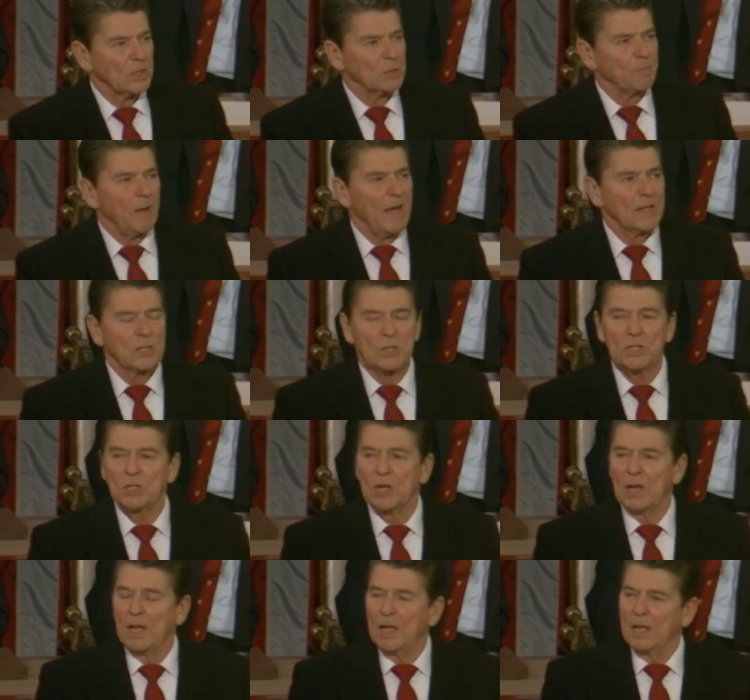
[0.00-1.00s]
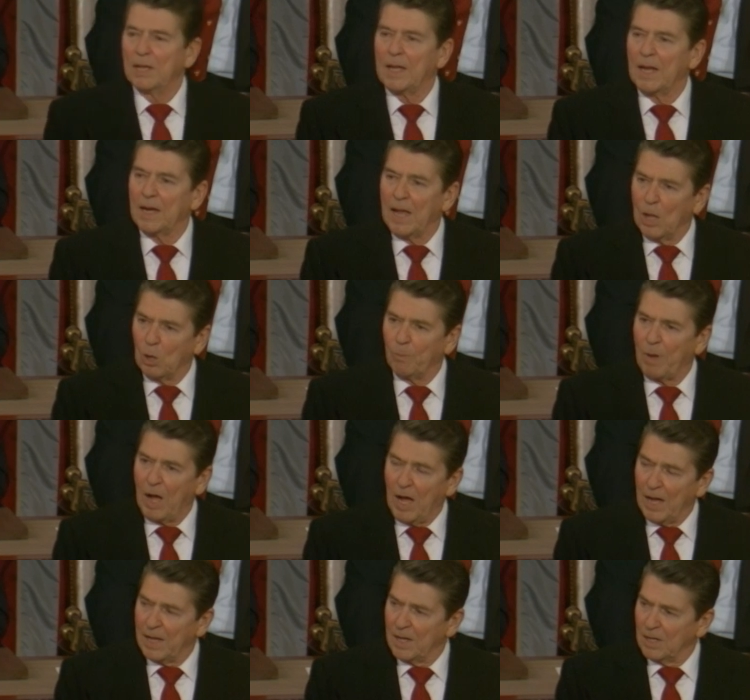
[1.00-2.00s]
Its passage can help
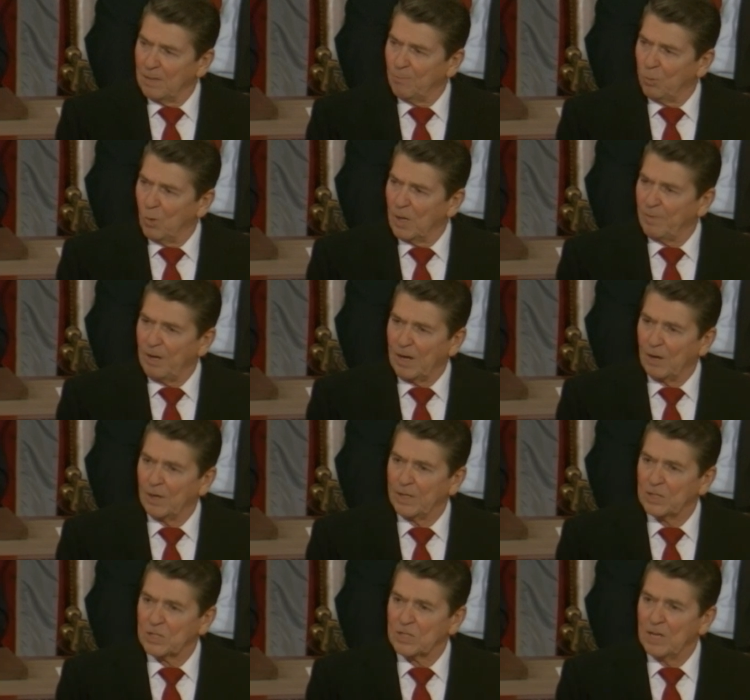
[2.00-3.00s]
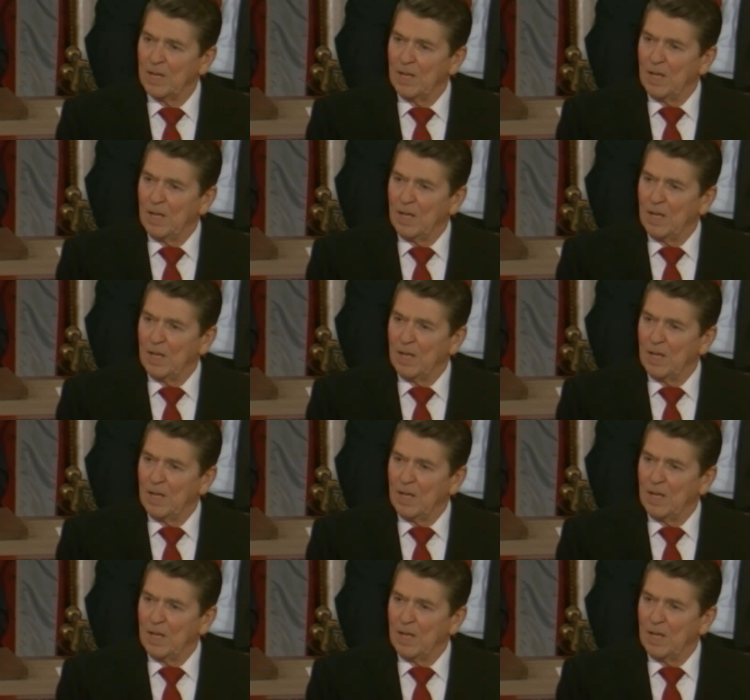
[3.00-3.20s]
high unemployment areas